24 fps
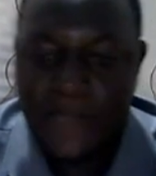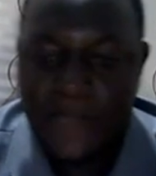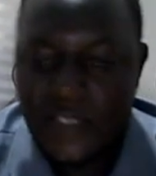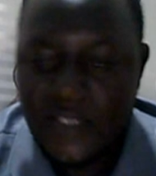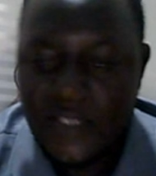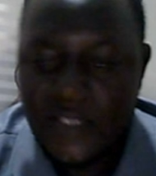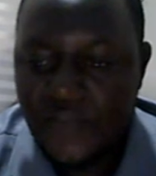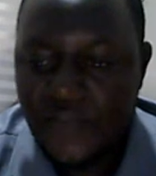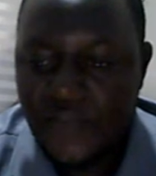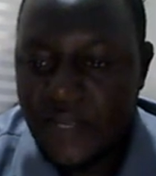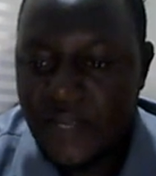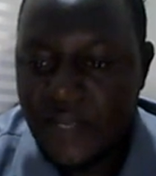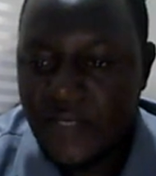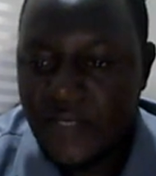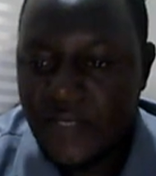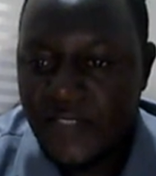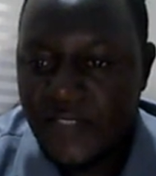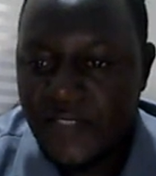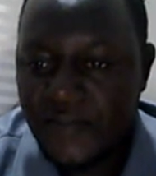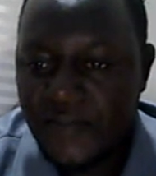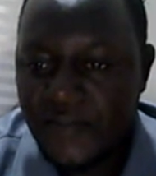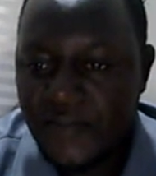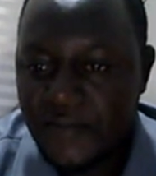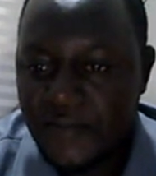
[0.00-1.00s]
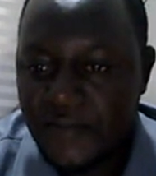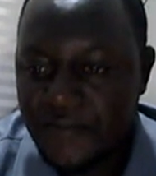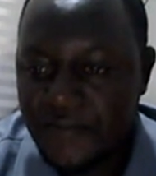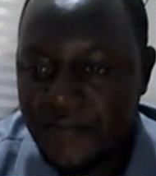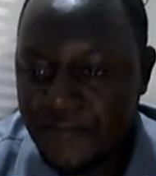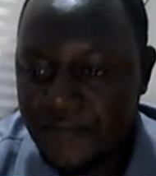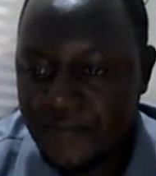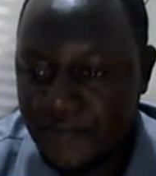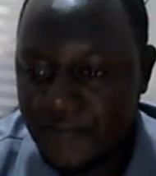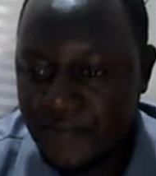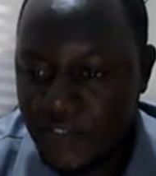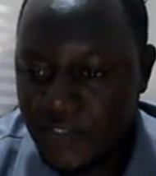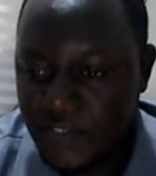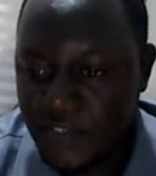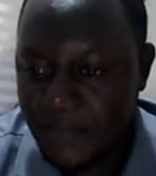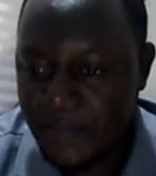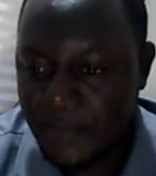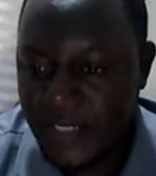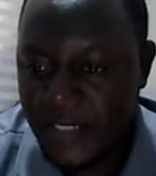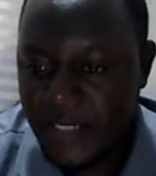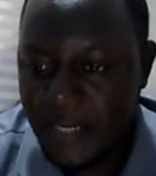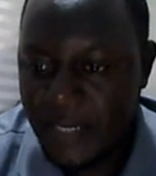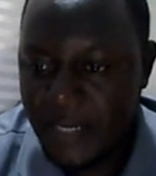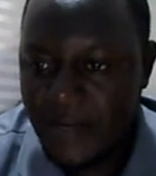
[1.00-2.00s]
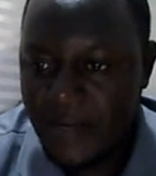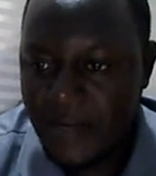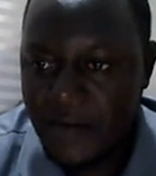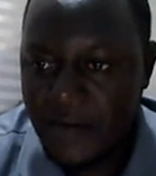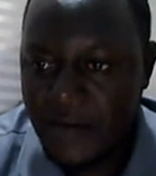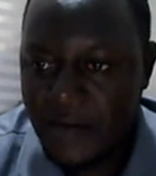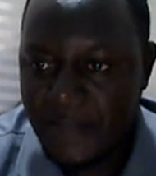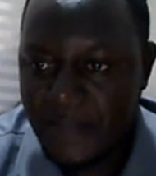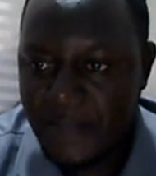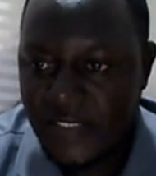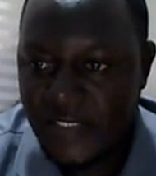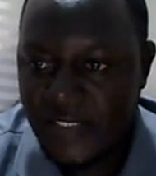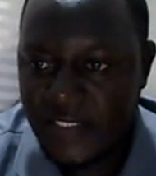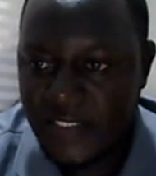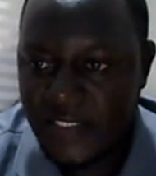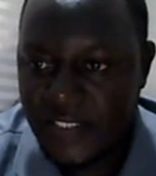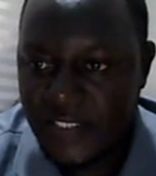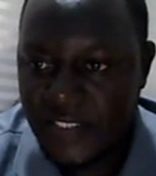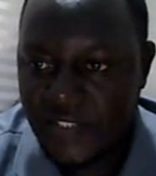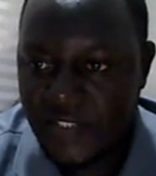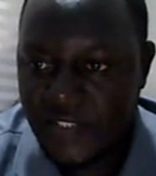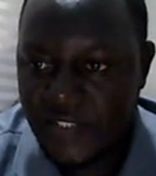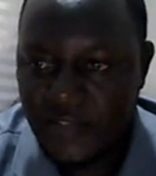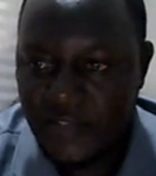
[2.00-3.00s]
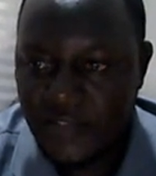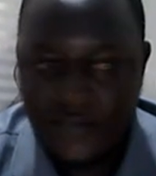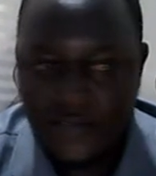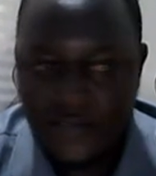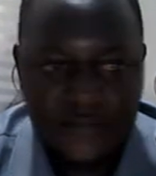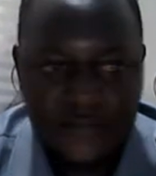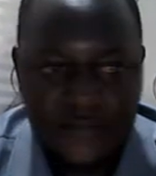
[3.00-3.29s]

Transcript: So you're going to open up our presentation